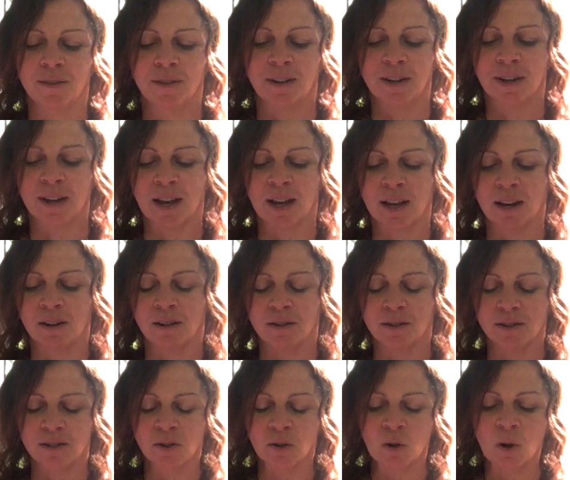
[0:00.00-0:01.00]
again,
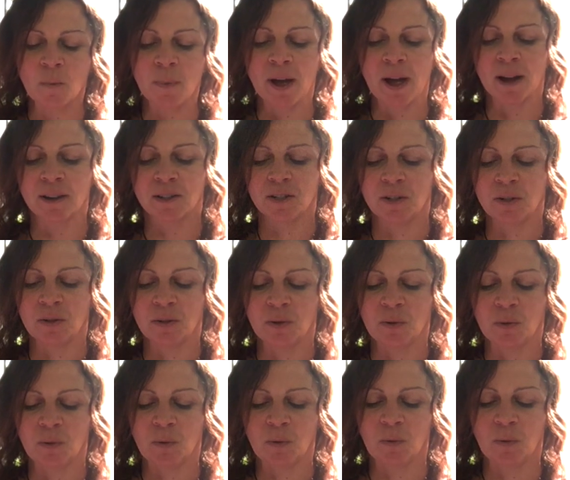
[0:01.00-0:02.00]
circle back
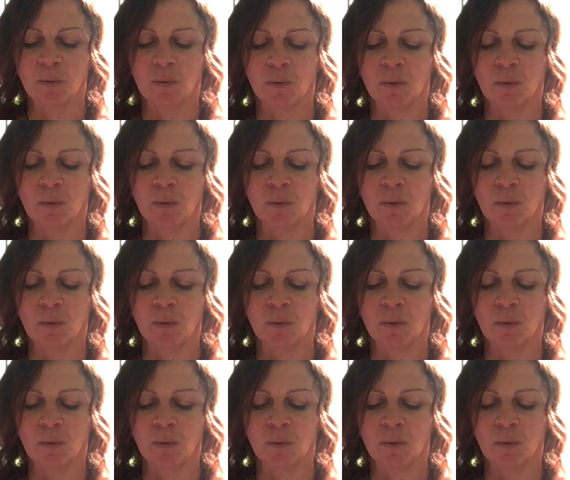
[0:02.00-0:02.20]
to